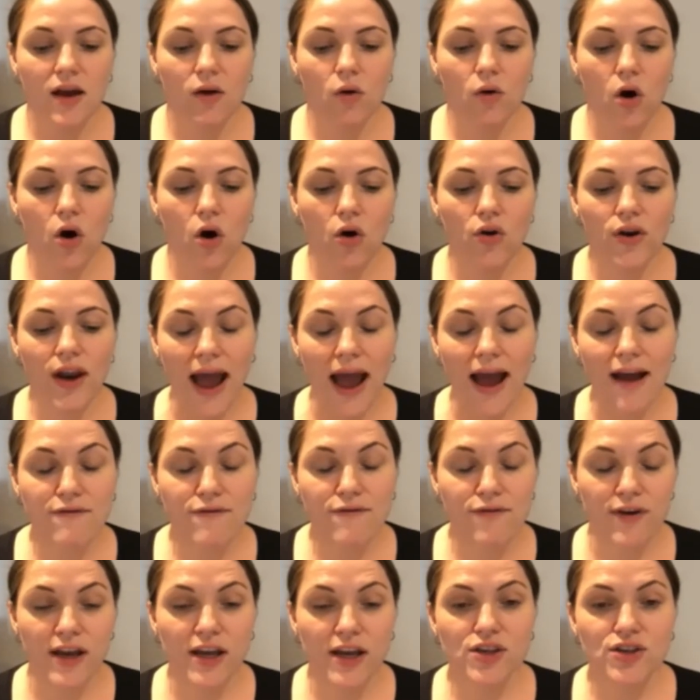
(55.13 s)
On
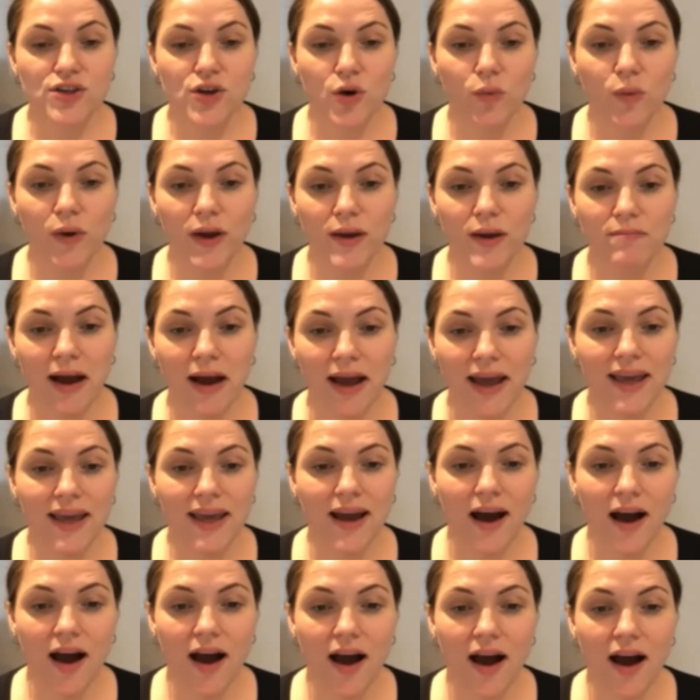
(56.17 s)
average, we make
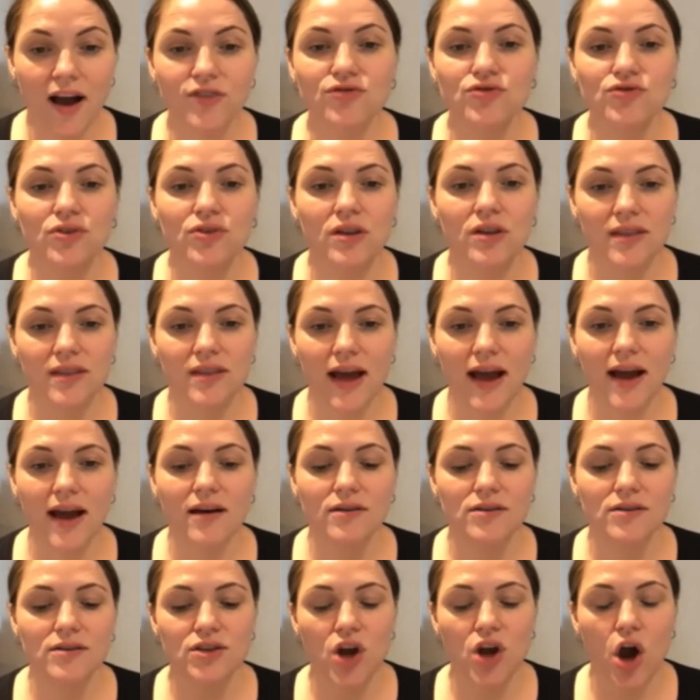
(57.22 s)

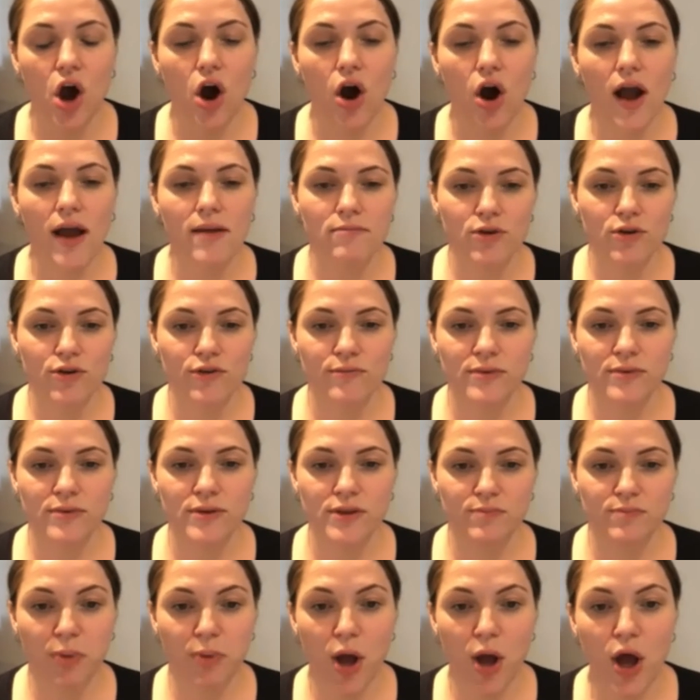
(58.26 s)
100,000 eye
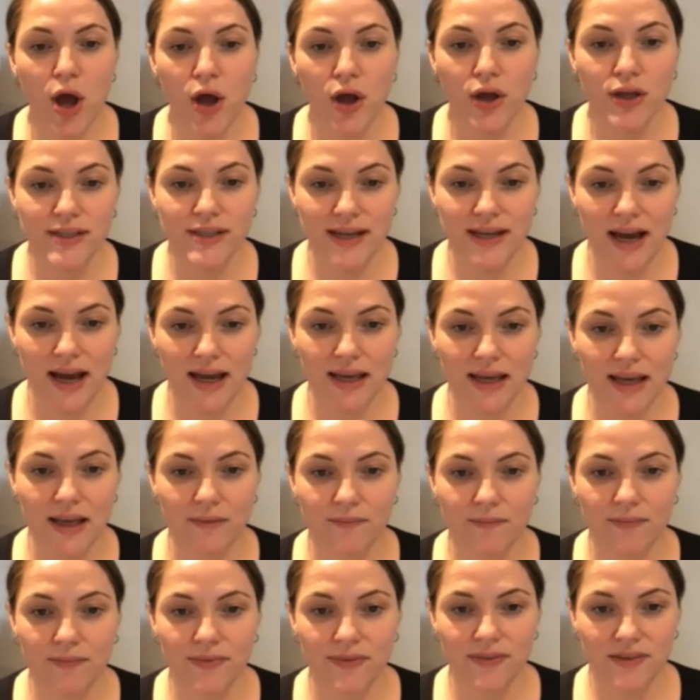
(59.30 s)
movements per day.
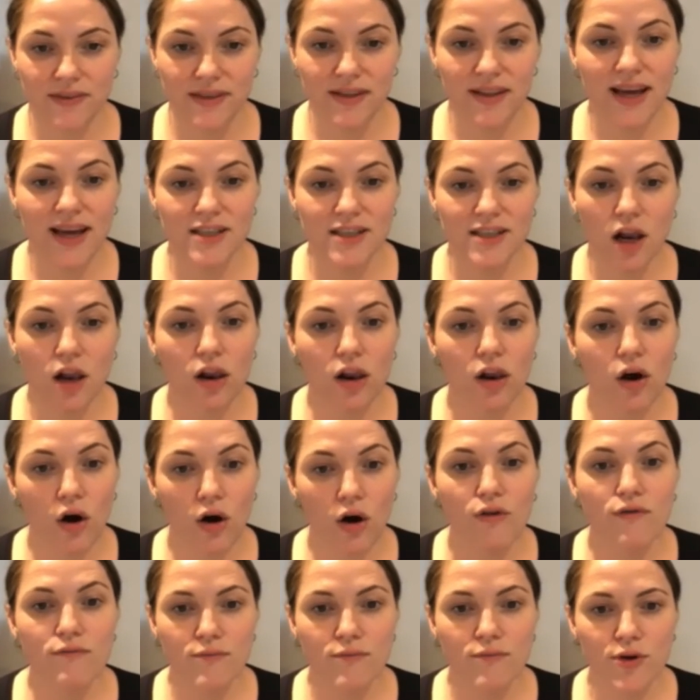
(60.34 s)
So that's a lot
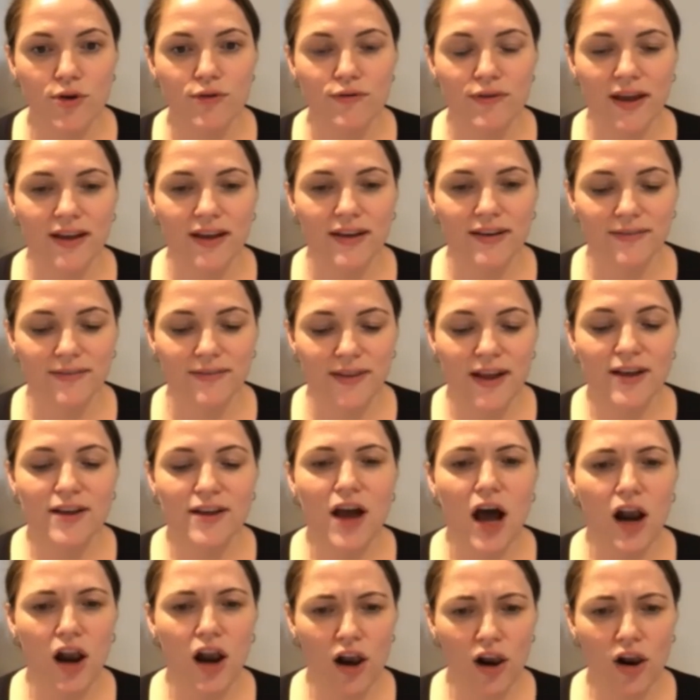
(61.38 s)
of moving
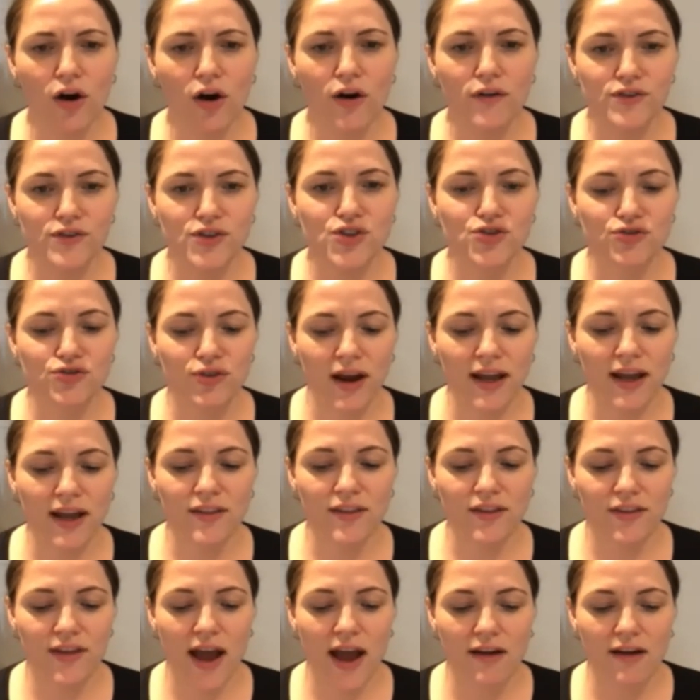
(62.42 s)
and a lot of
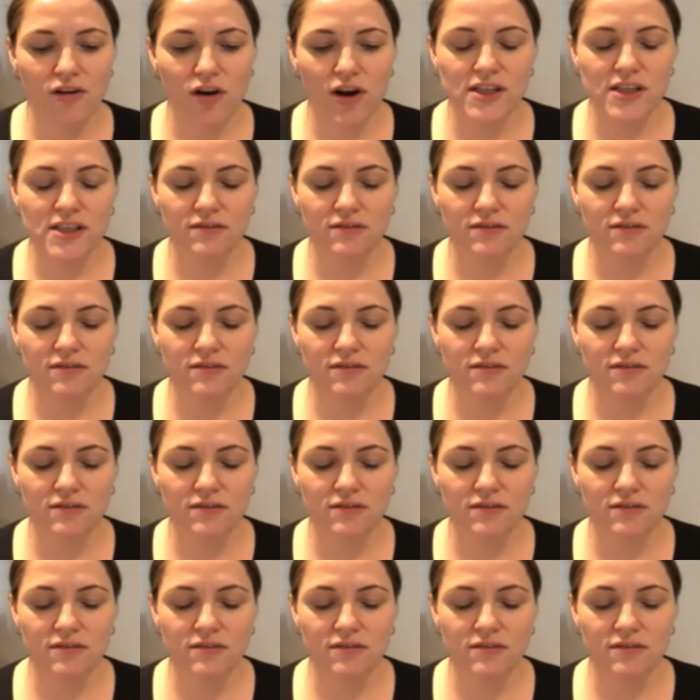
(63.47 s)
strain our eyes are